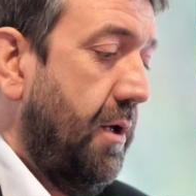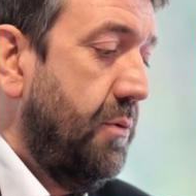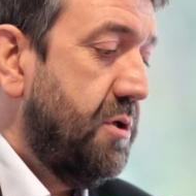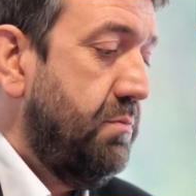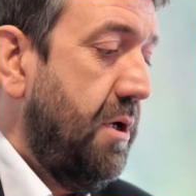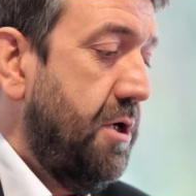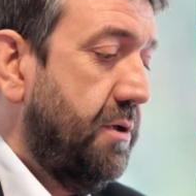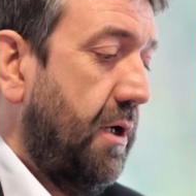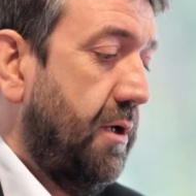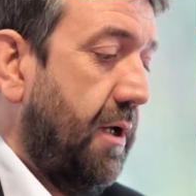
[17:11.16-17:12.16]
It was
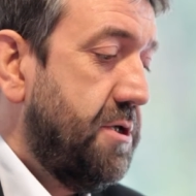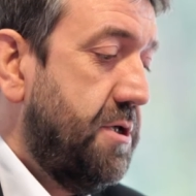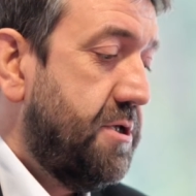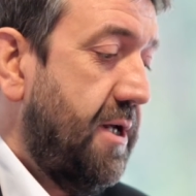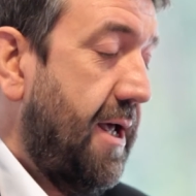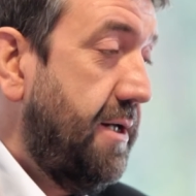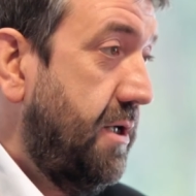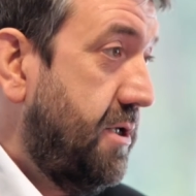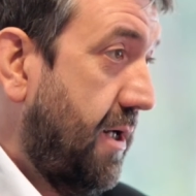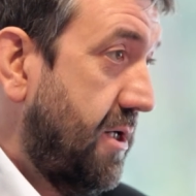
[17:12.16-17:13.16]
immediately licensed to
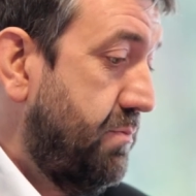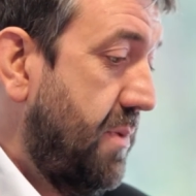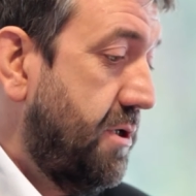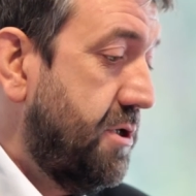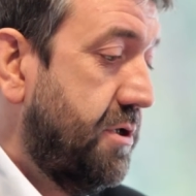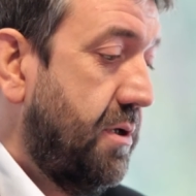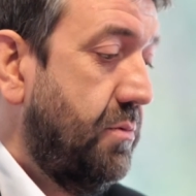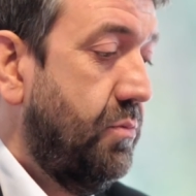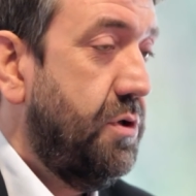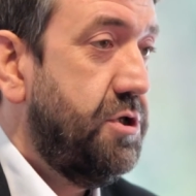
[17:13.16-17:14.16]
Editas
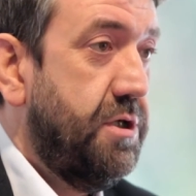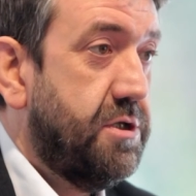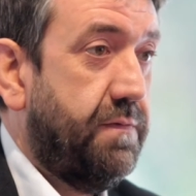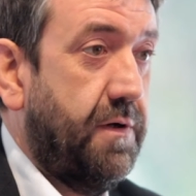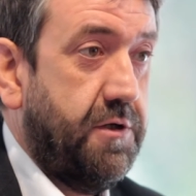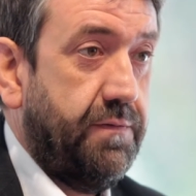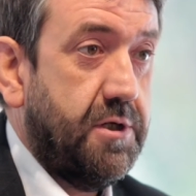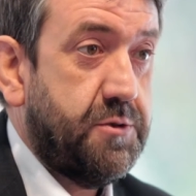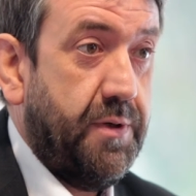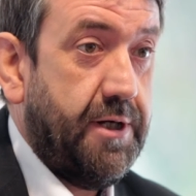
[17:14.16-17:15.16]
Medicine, which is effectively
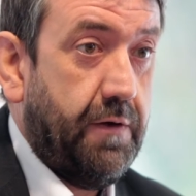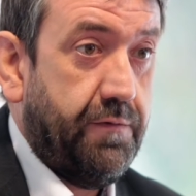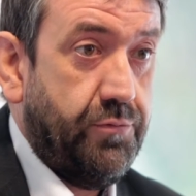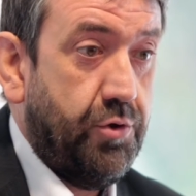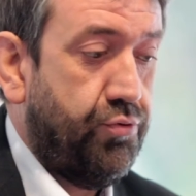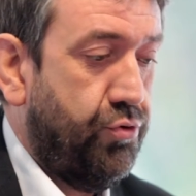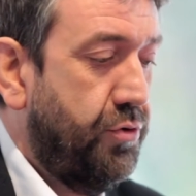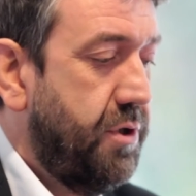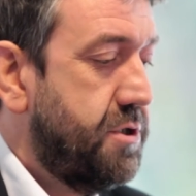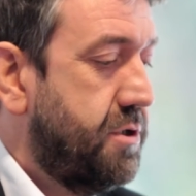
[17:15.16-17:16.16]
a spin-out from the
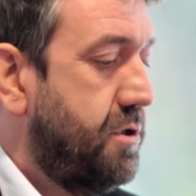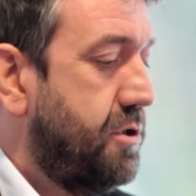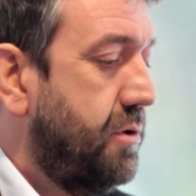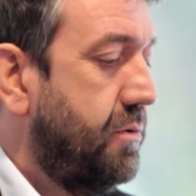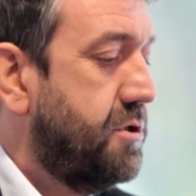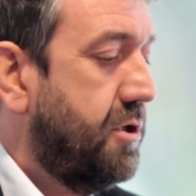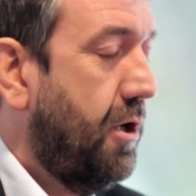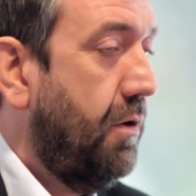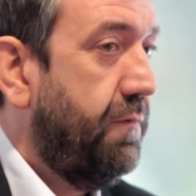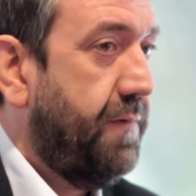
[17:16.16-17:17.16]
Broad Institute,
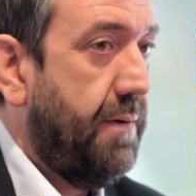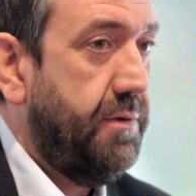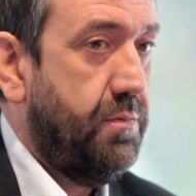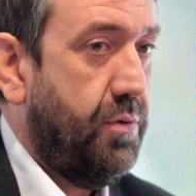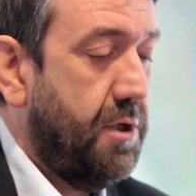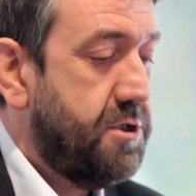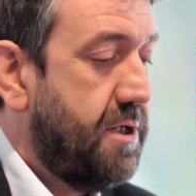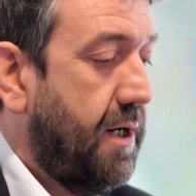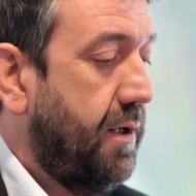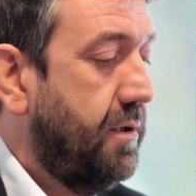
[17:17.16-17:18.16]
co-founded by
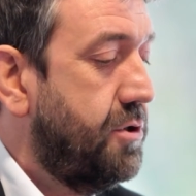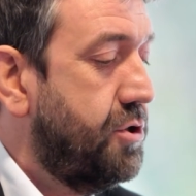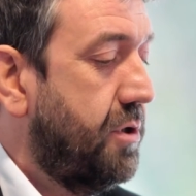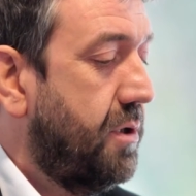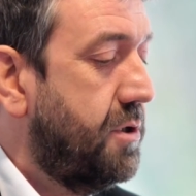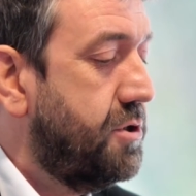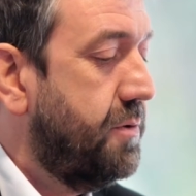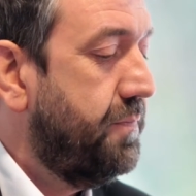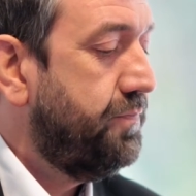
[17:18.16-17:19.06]
Zhang and Church.